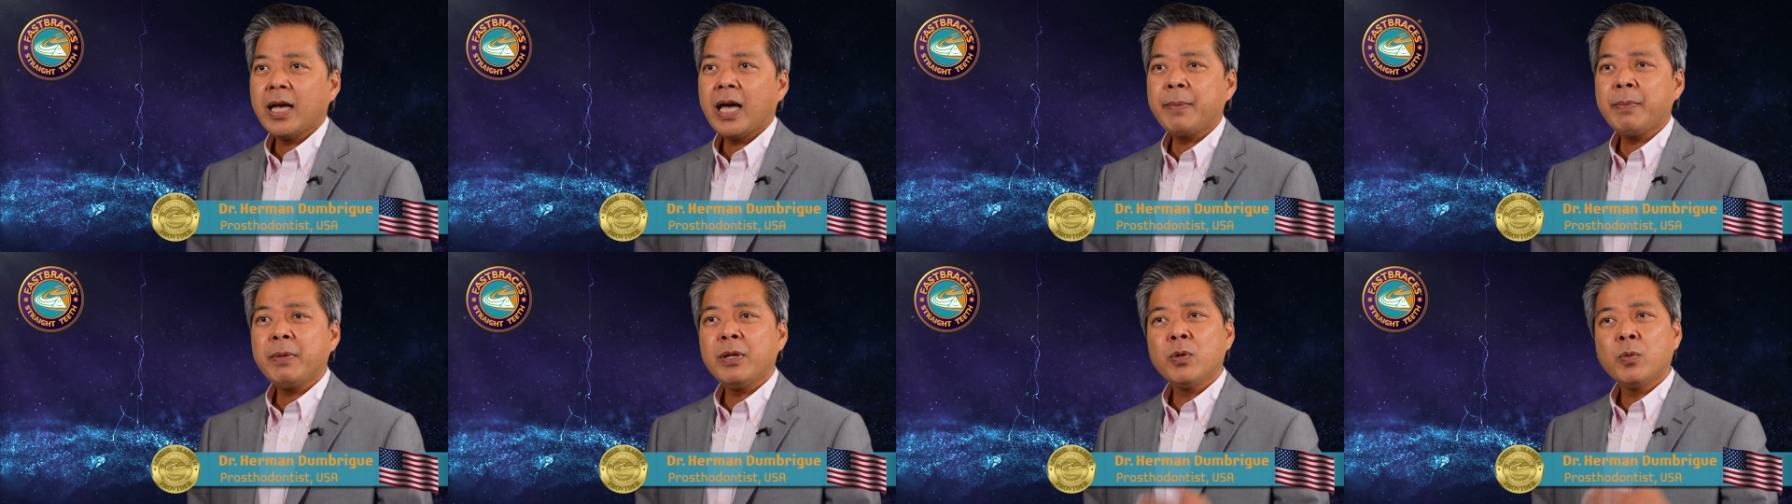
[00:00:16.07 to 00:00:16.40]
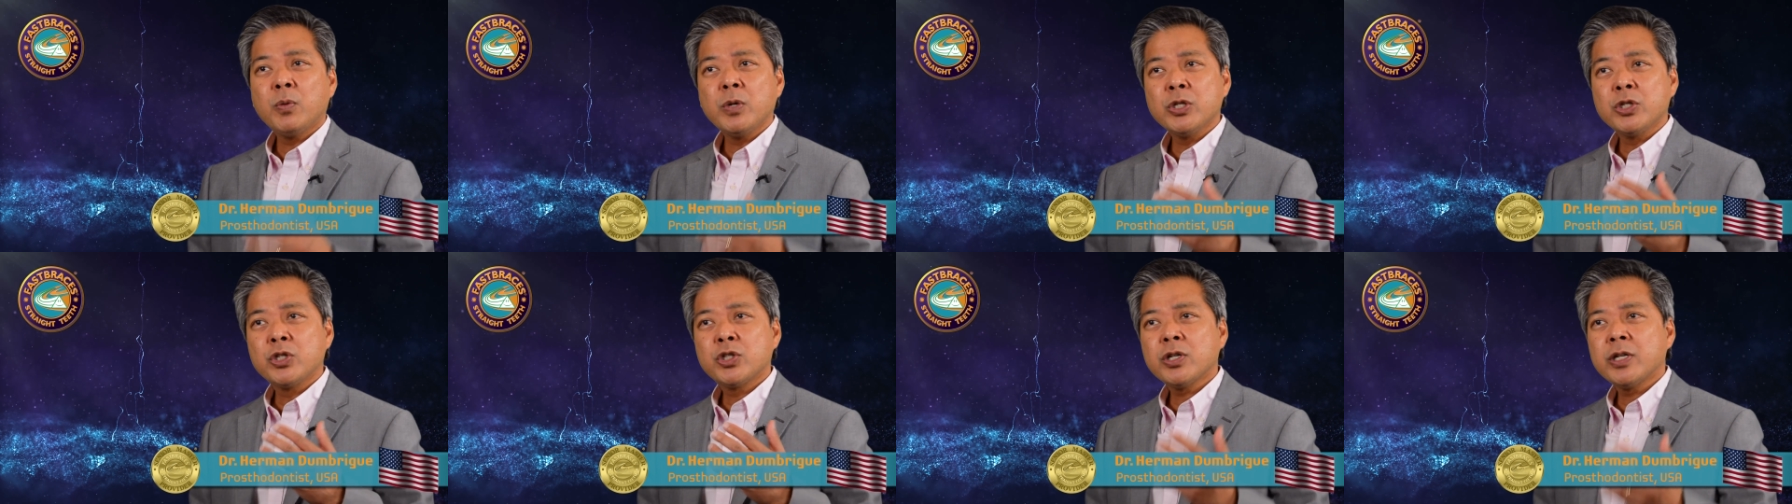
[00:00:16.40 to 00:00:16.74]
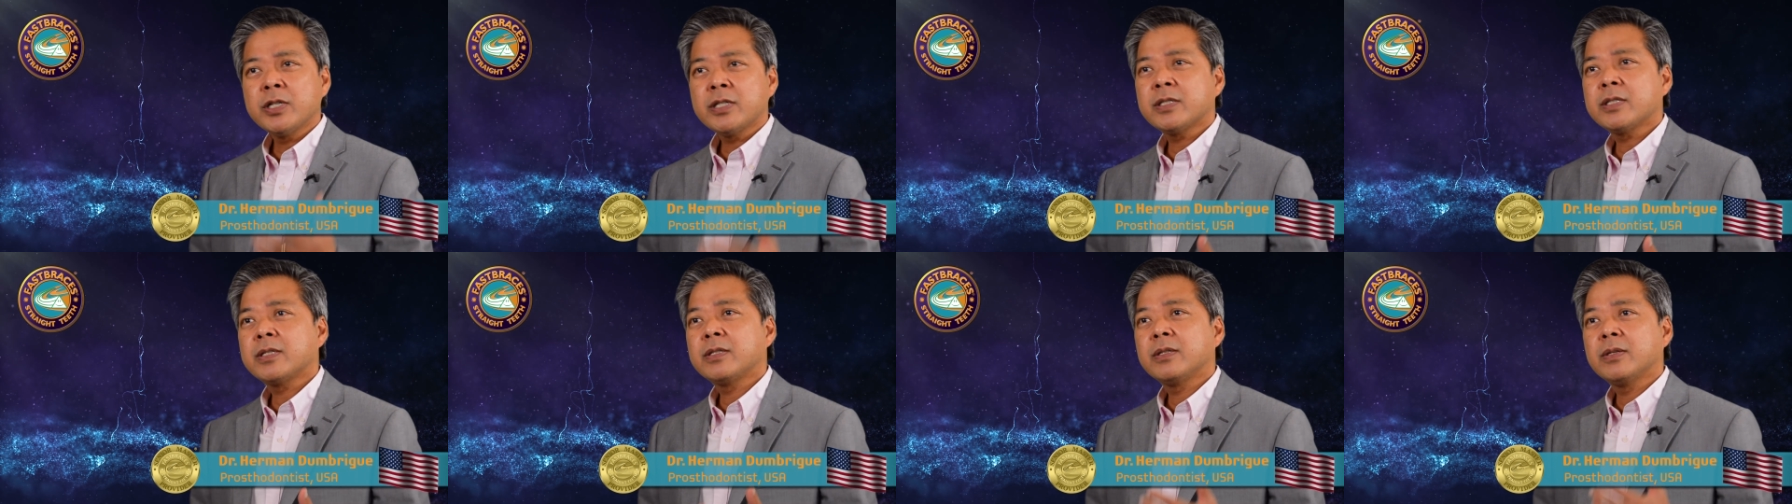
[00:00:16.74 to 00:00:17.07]
I mean, with
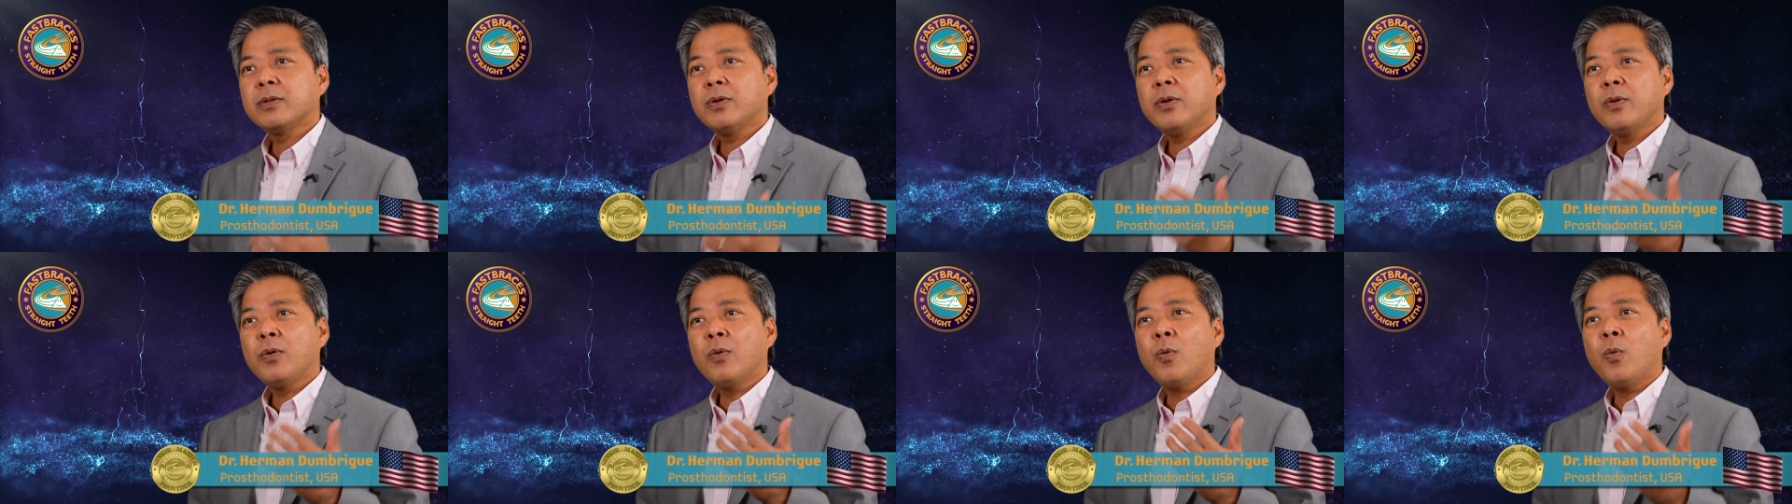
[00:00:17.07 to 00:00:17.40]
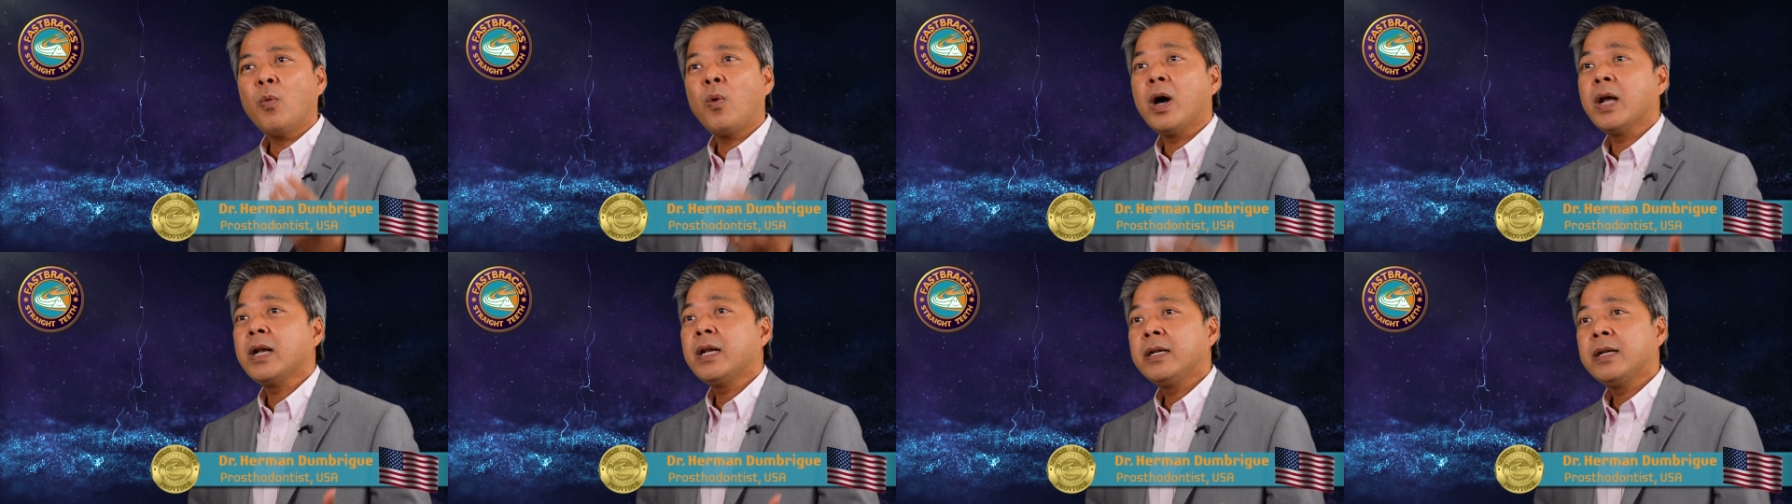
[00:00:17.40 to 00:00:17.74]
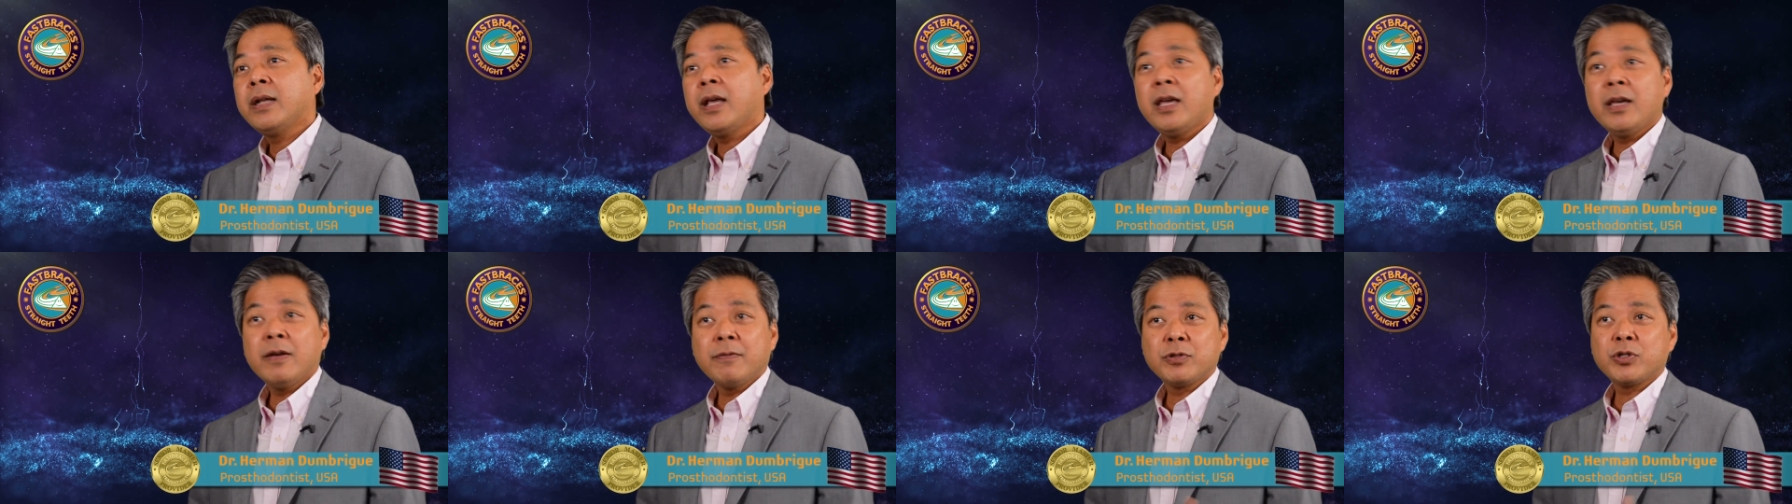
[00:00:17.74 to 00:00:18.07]
just one
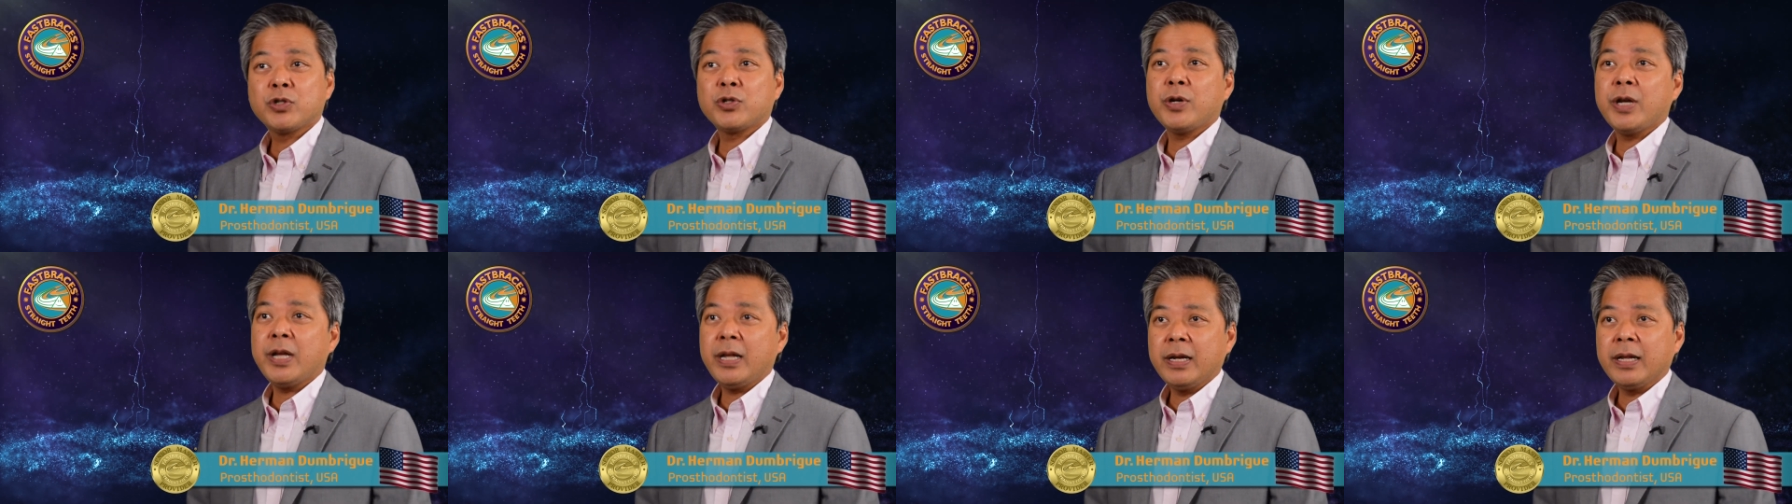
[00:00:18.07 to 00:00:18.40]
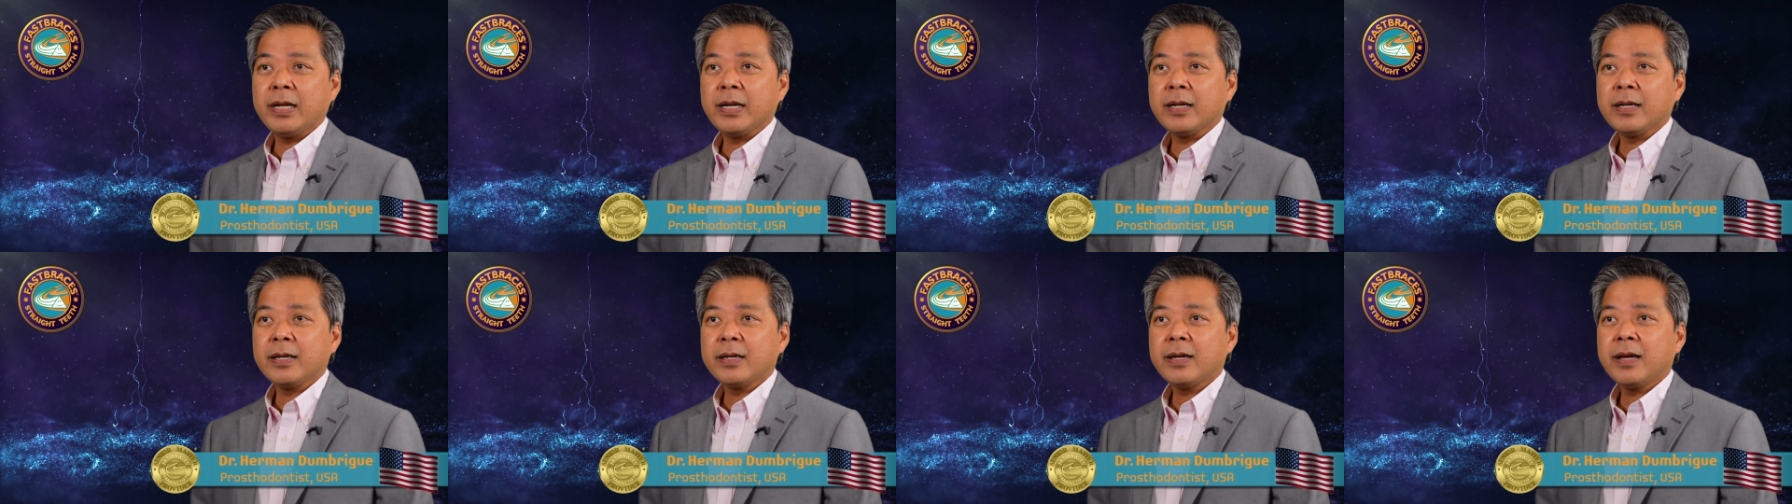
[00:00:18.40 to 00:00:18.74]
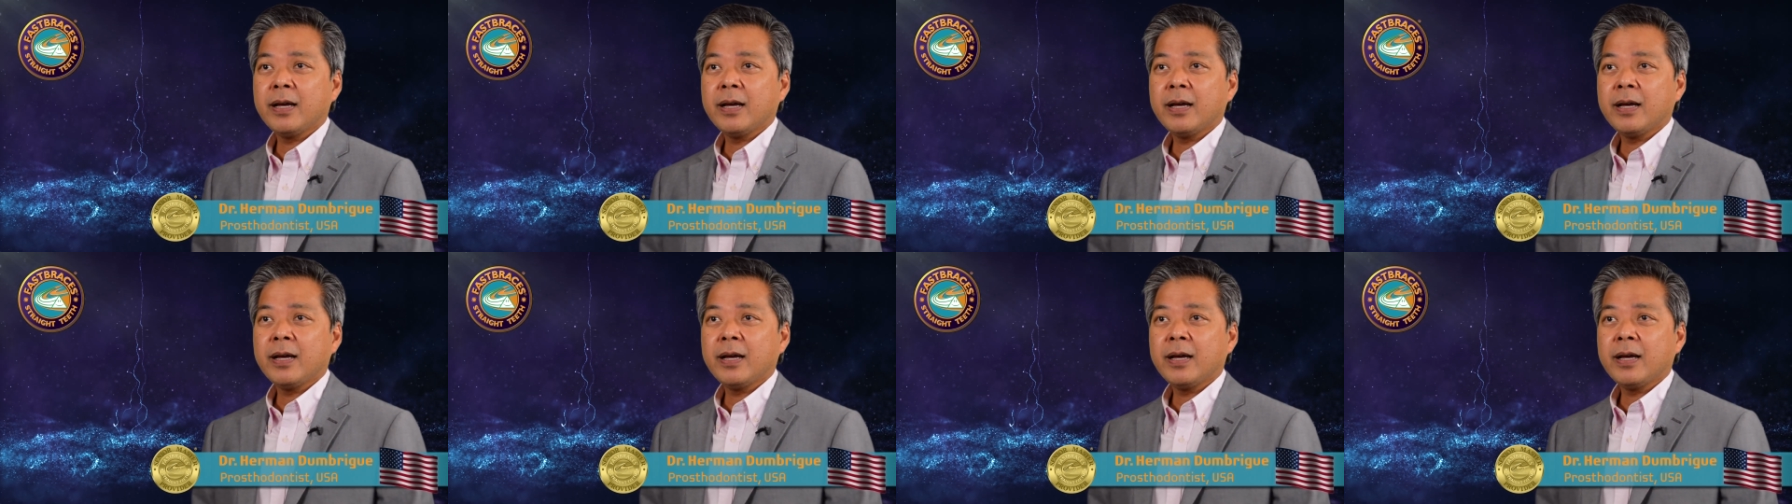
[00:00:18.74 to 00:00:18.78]
day of training,